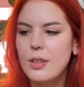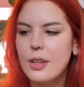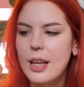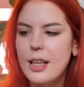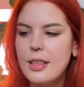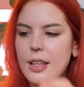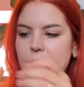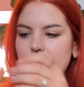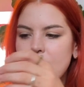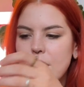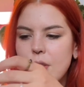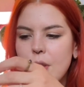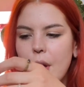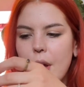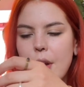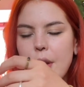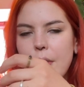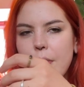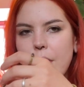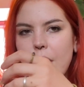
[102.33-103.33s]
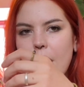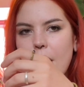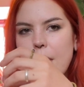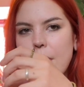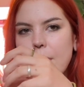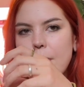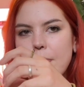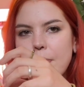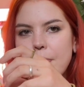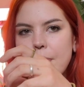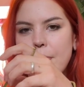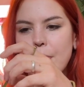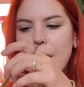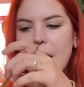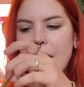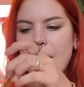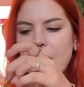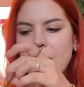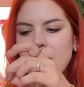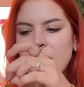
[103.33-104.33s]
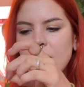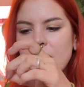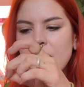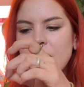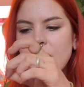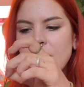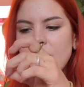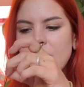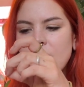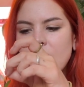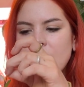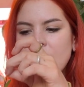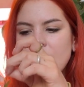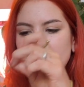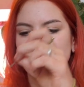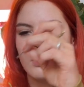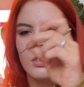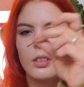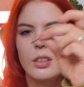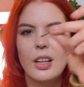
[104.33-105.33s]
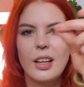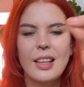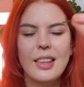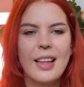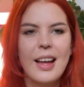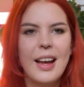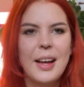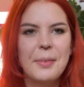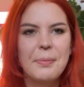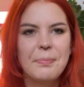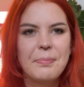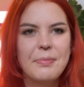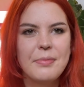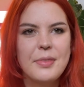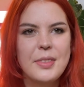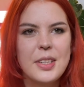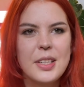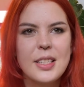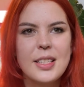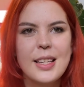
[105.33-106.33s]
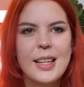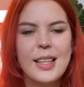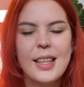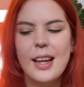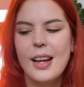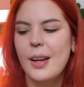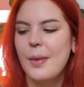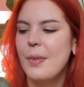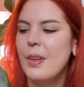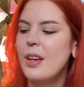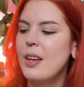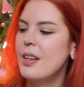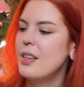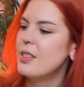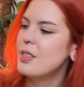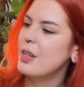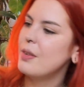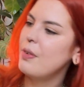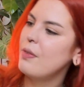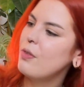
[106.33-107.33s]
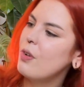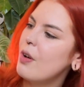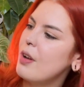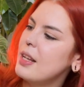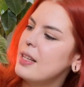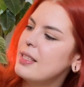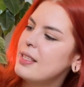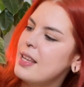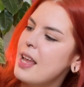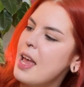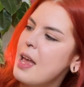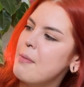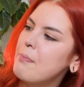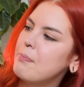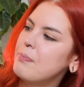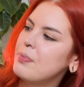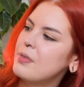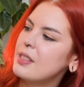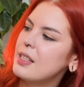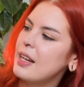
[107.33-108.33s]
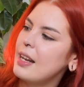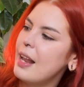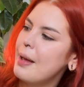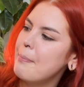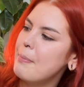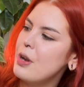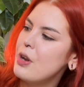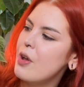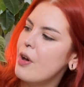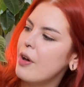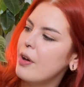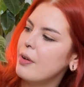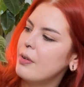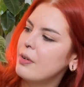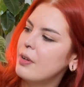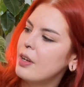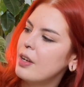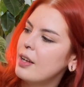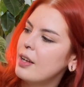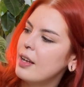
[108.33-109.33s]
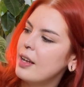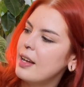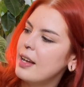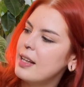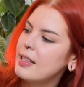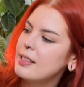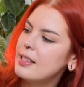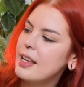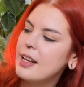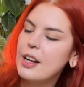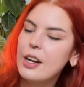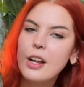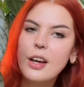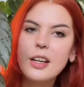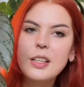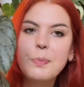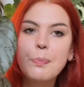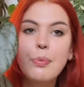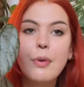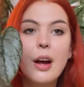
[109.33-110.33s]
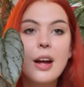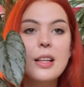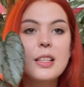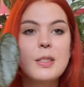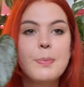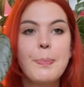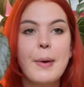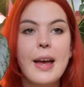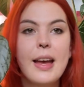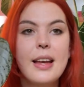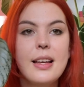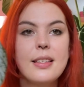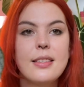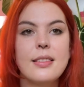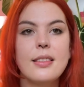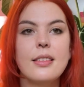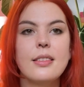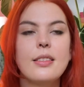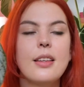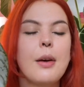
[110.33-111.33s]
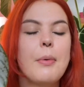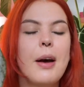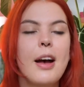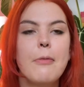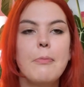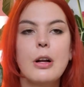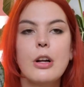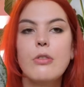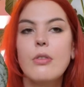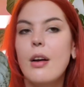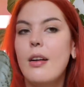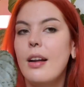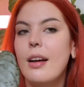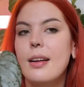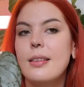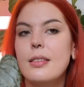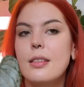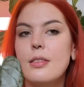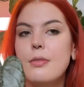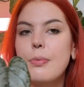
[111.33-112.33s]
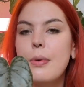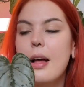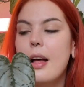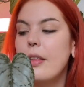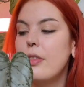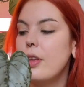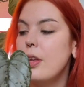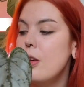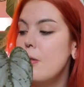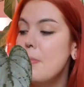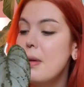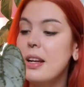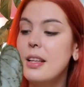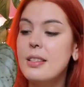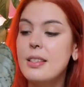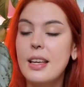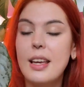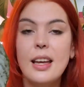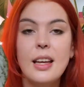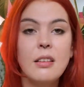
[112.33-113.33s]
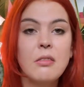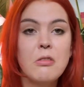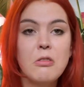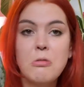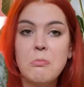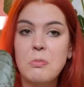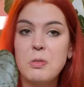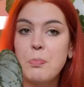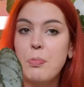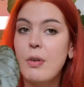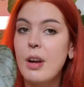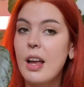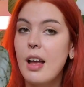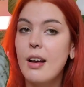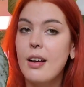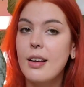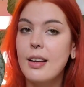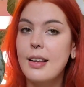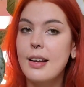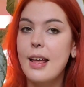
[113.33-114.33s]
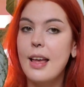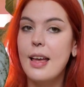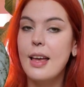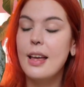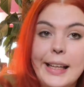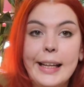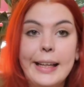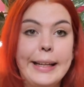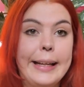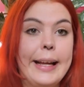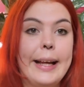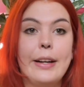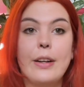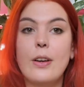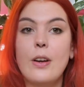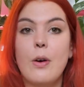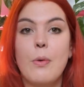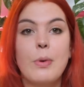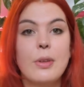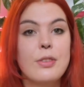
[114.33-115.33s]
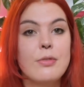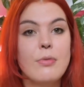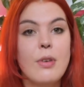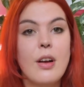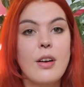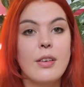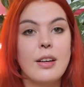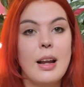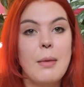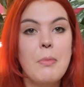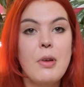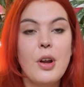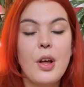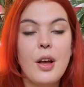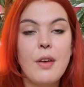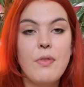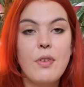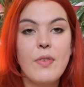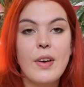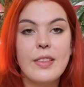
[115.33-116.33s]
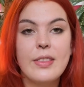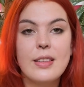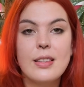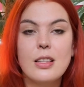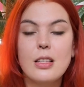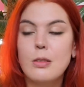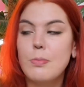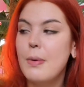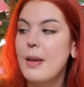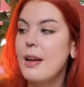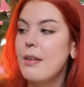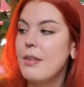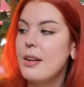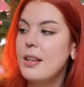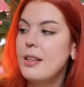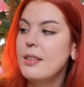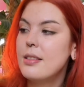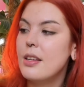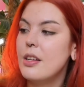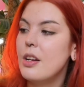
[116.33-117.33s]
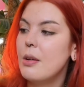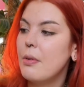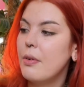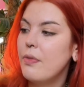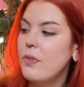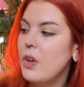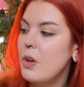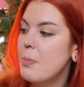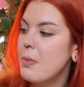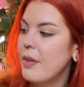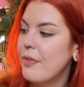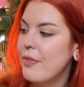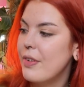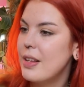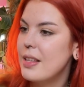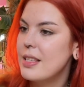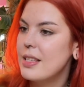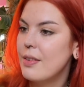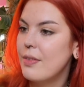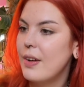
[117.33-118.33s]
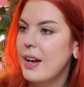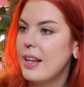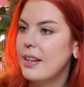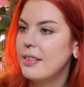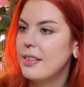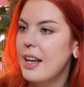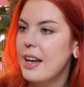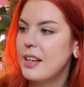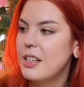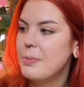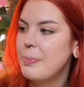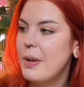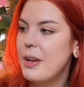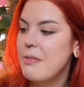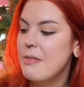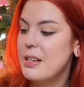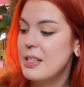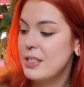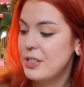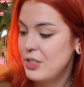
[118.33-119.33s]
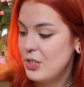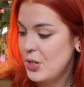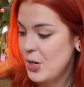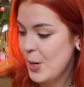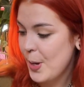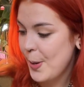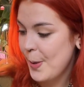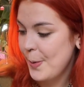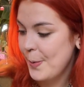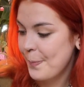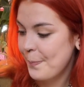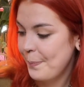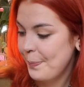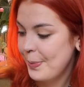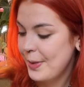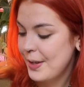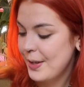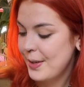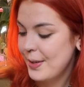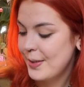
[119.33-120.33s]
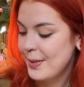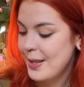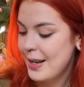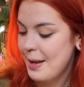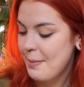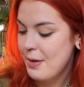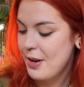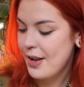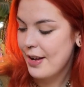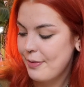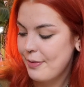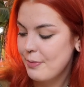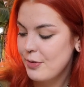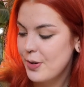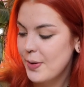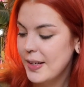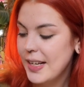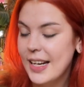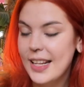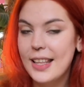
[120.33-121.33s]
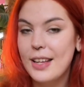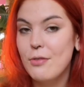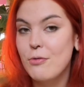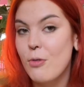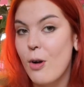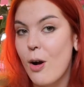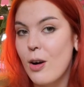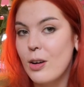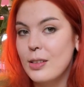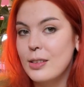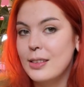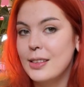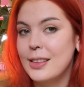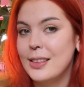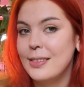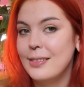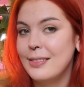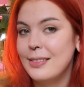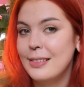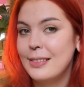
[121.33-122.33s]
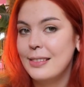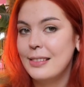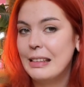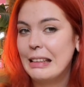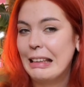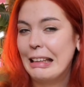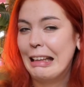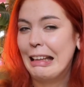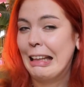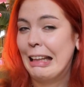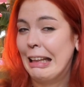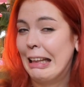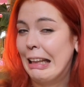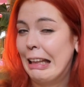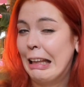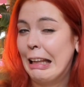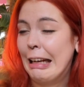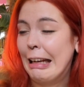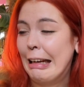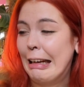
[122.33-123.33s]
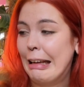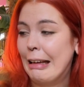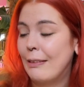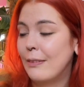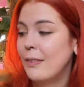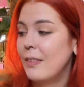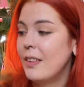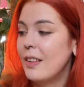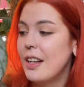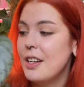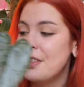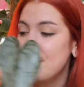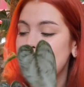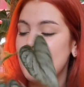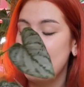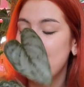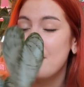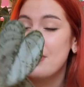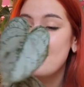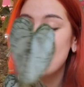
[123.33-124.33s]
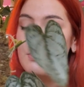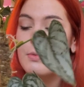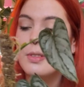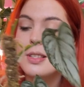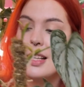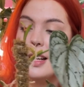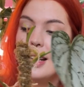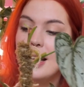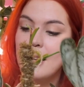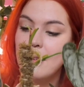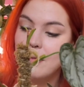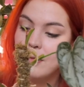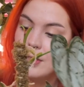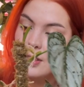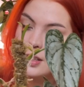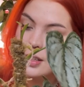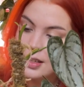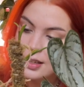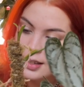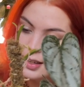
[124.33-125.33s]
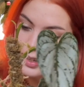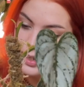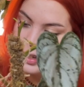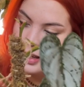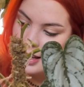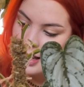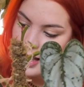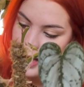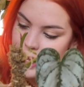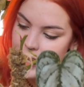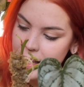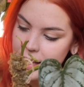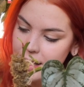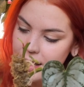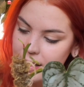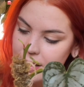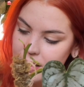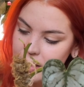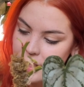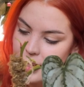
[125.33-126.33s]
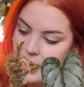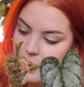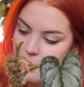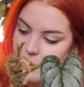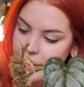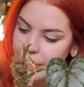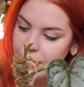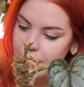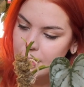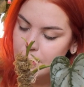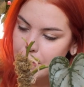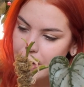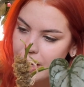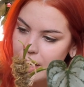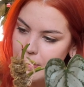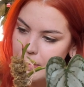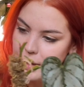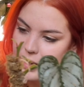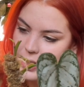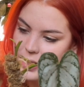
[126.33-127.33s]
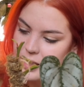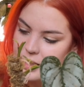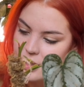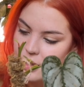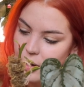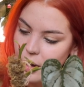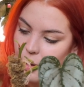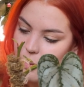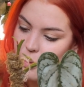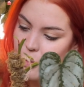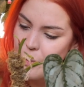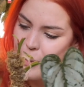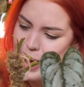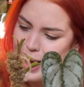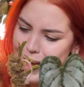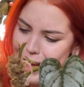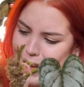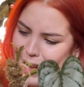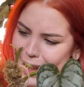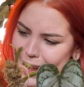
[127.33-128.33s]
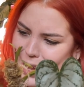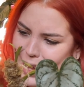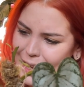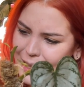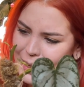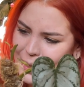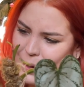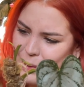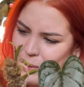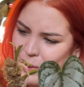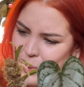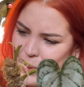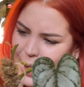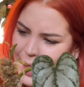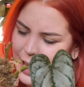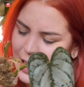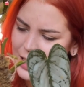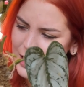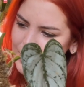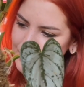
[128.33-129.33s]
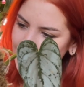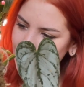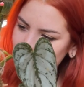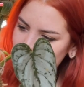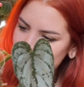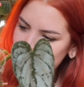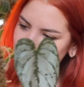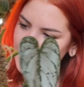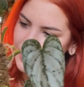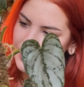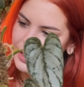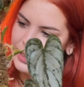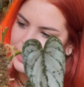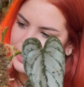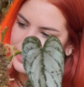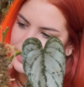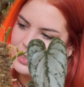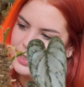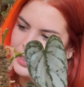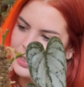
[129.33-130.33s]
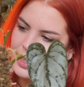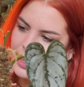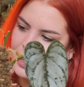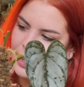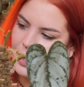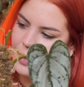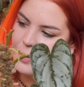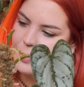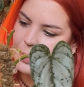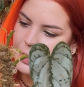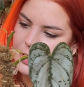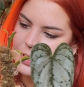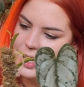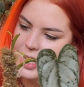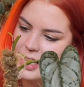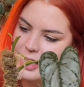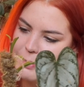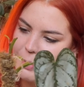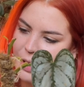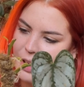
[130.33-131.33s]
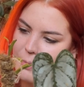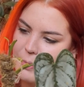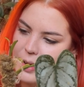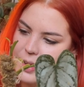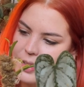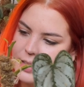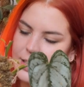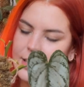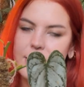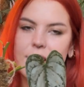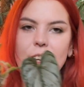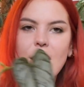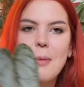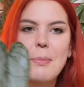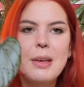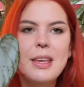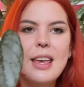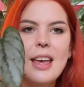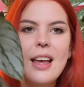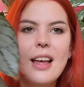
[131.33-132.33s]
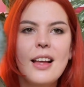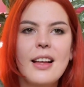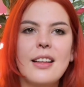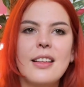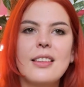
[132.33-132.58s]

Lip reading: They just kind of go brown, like that. Do you see that? So if you've got any tips, let me know. It's in a nice bright space, so I have my grow lights as well. The humidity is pretty high in here. I don't know what's wrong. Let me know if you've had this experience. I know a few of my friends have had that experience too. So let me know doing anything wrong. I don't know. I just really want this one to live. And yep, spider mites, go away, spider mites. I always get spider mites this time of year.